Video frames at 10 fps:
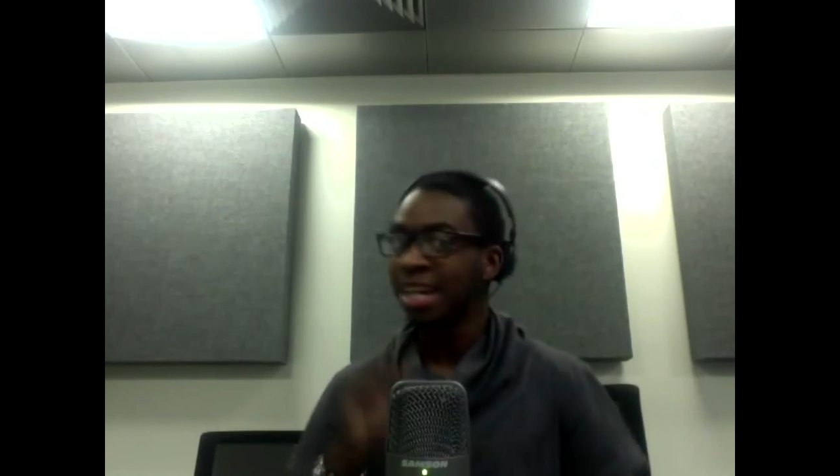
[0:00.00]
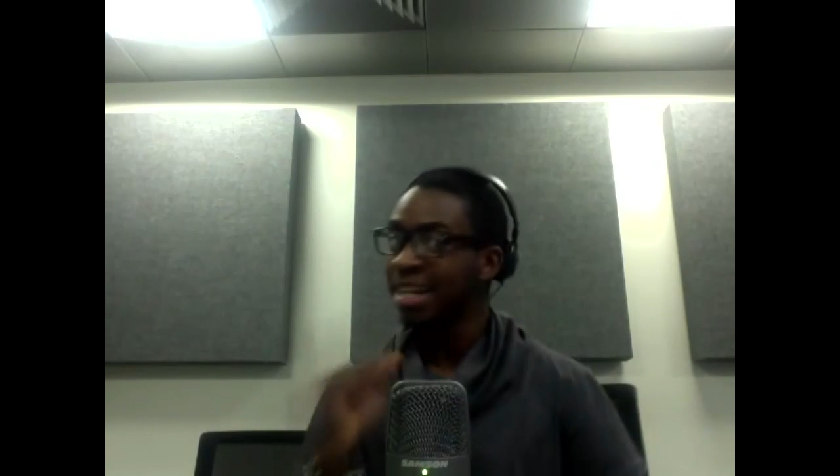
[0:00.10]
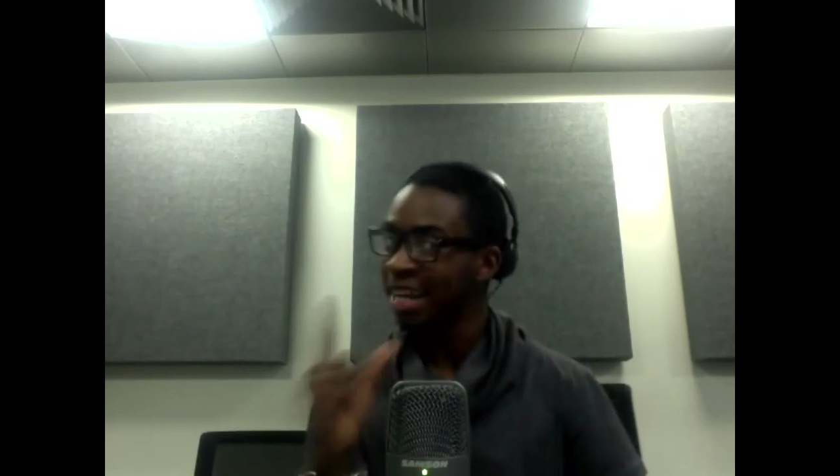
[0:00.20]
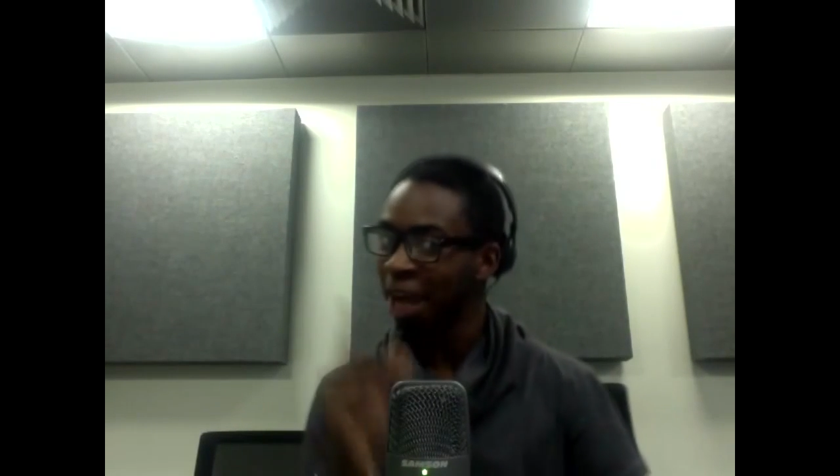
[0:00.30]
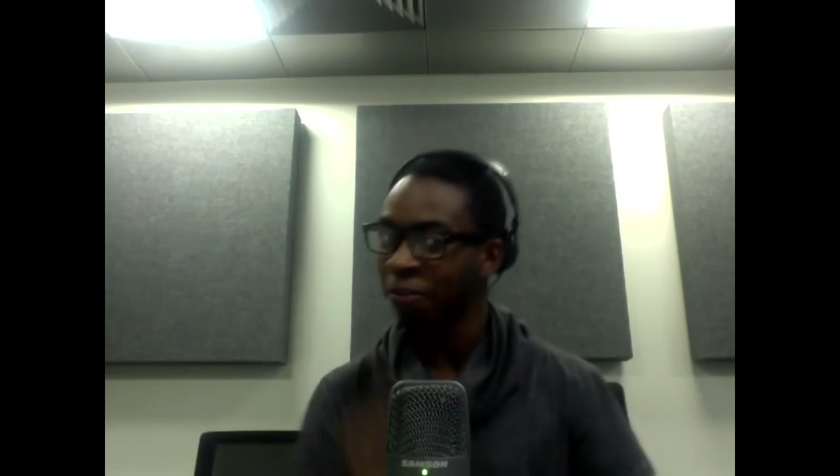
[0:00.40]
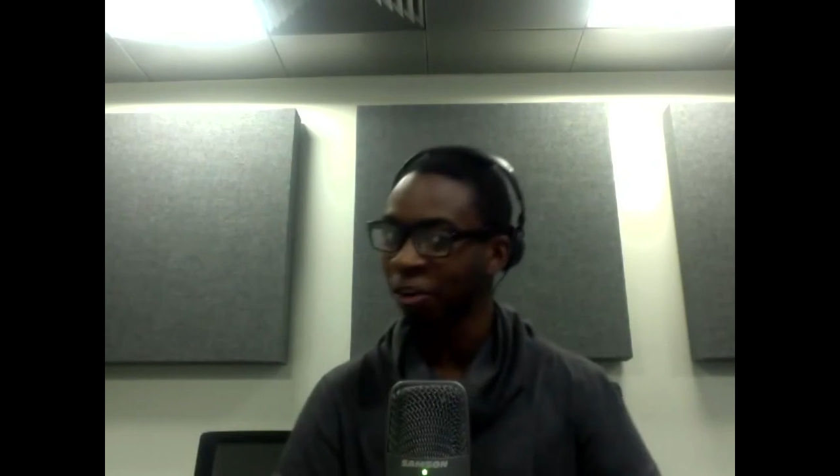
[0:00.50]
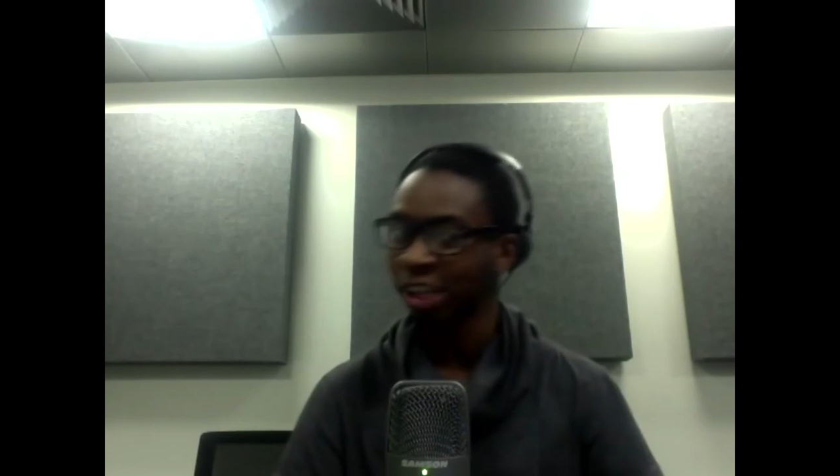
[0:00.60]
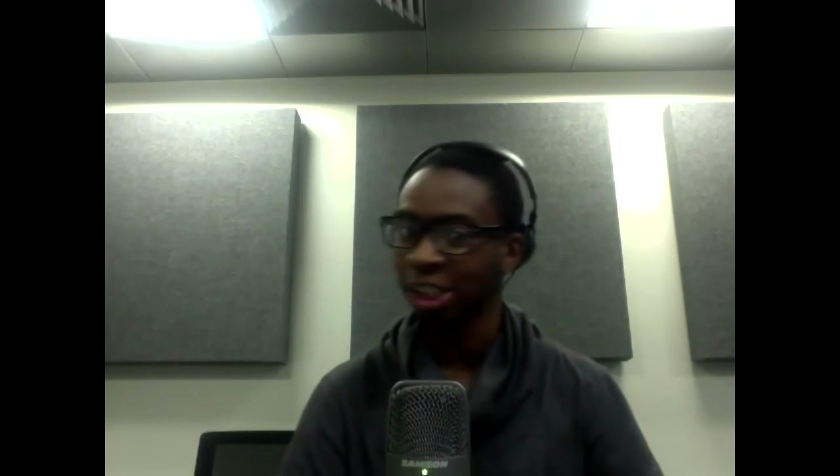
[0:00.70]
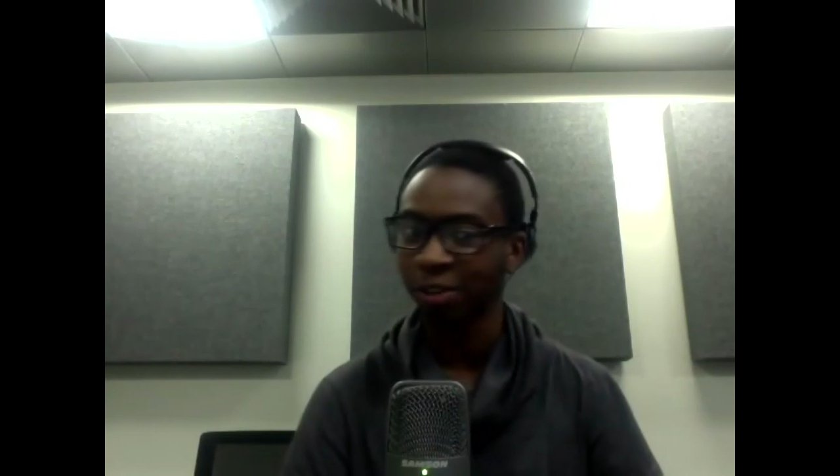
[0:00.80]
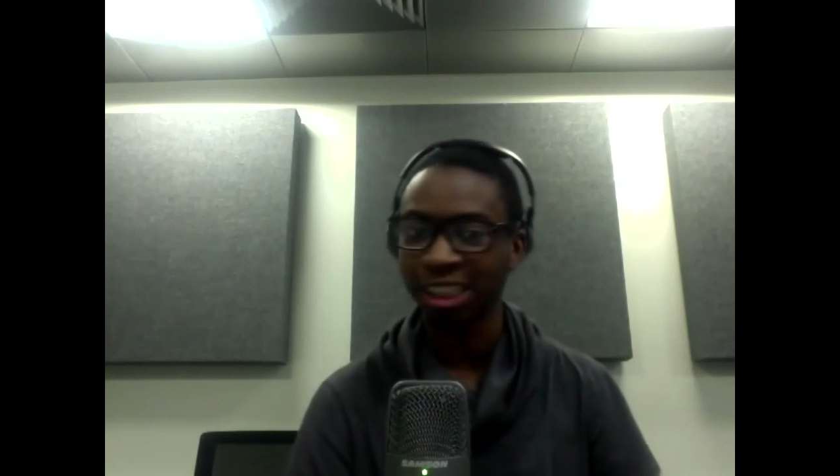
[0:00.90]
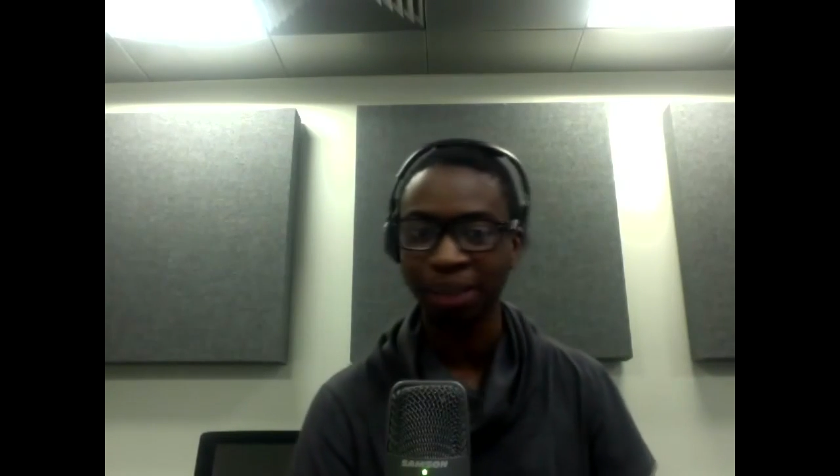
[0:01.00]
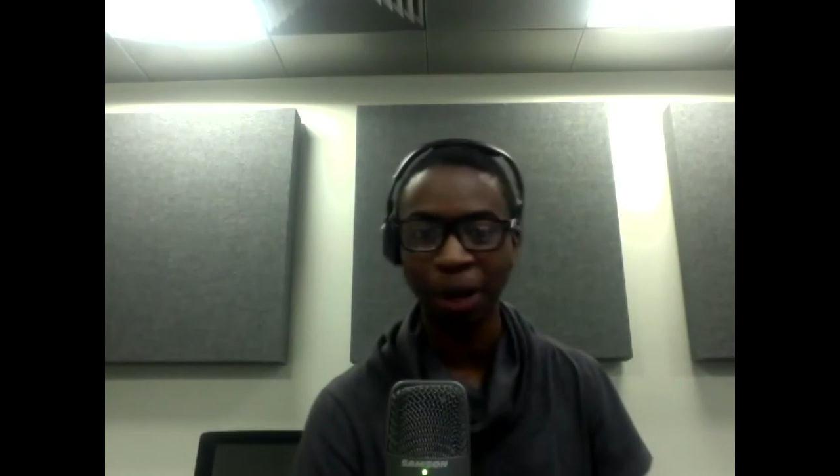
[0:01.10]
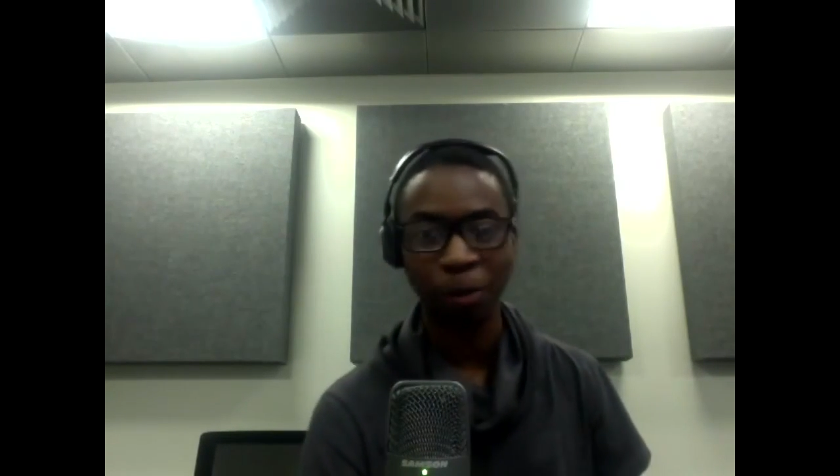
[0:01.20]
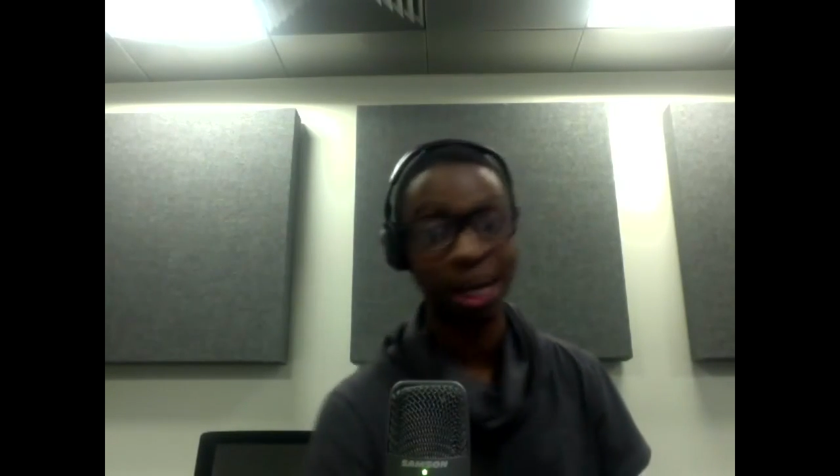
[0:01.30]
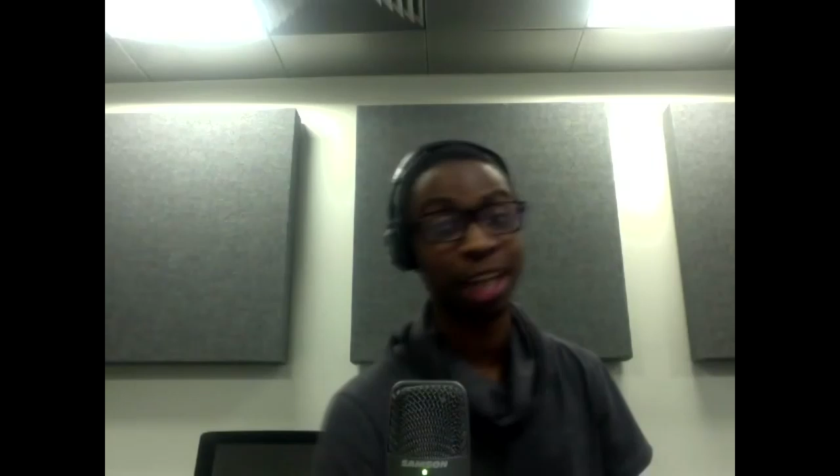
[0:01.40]
Never
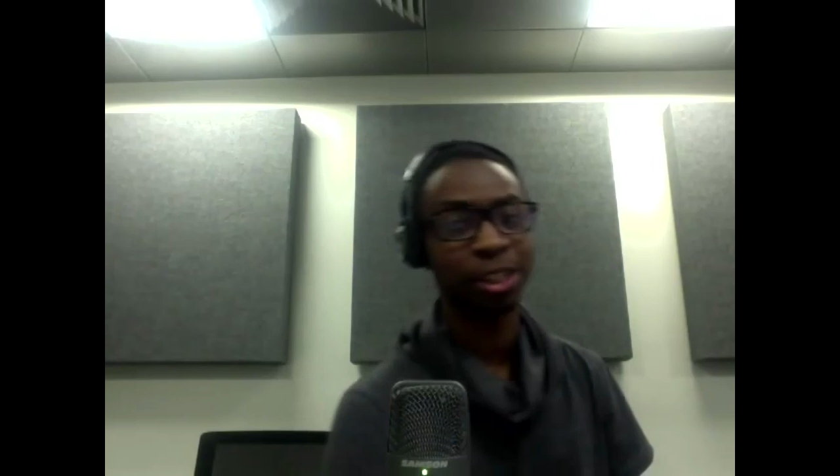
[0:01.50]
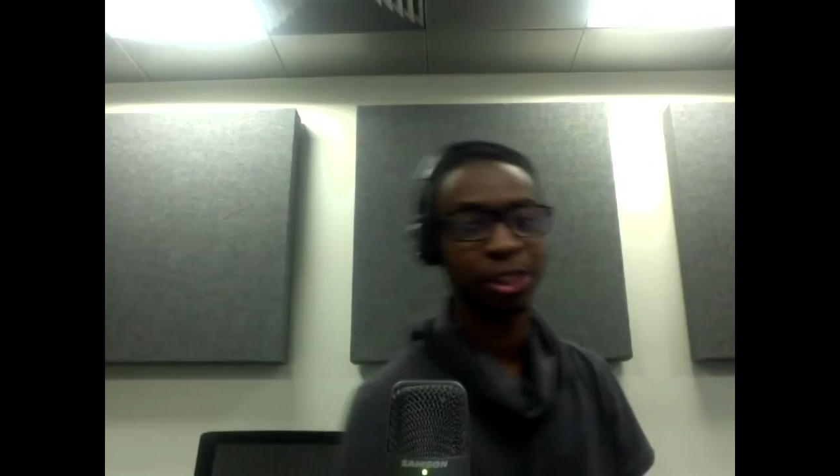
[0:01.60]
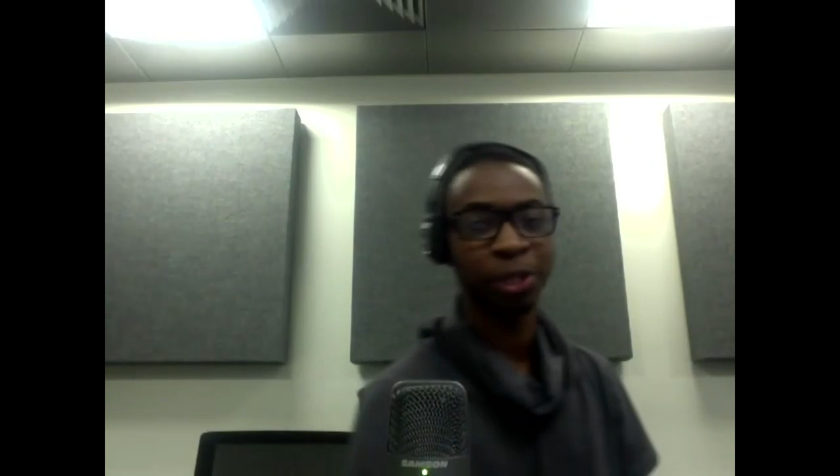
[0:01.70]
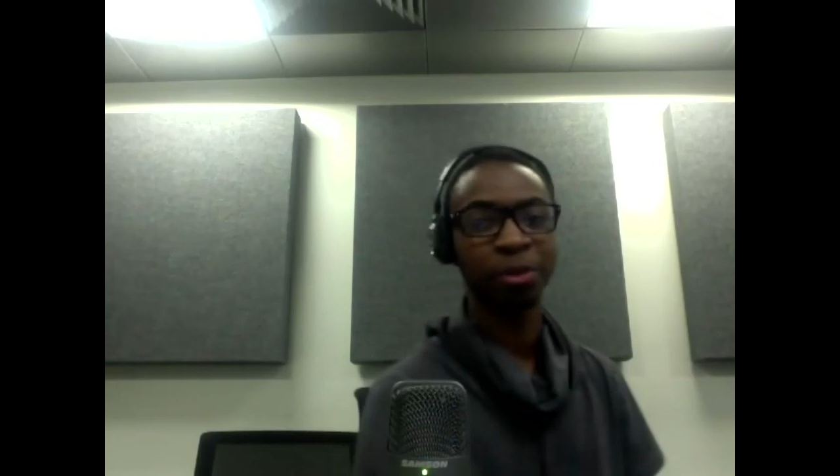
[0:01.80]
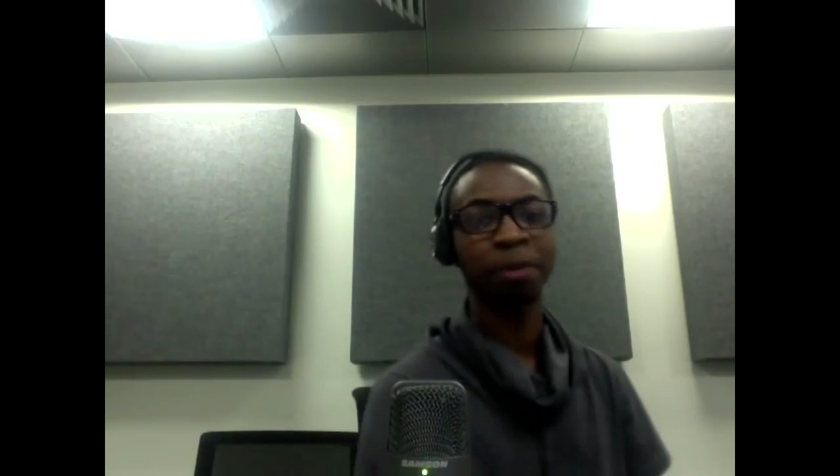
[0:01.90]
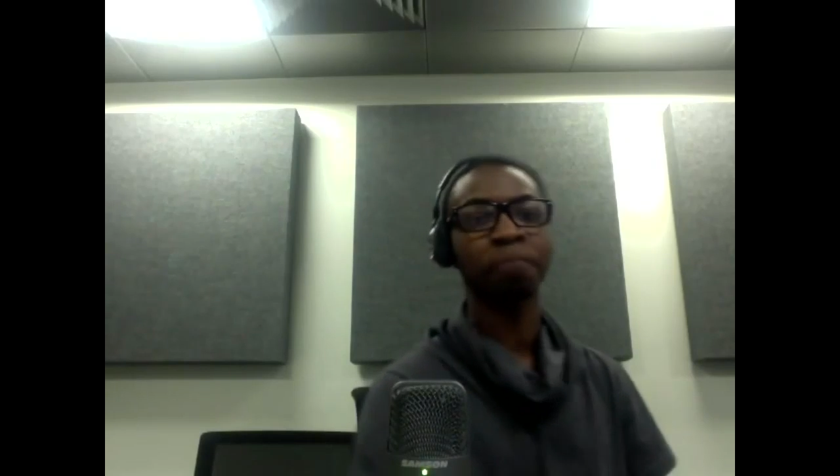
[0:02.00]
underestimate what I can do.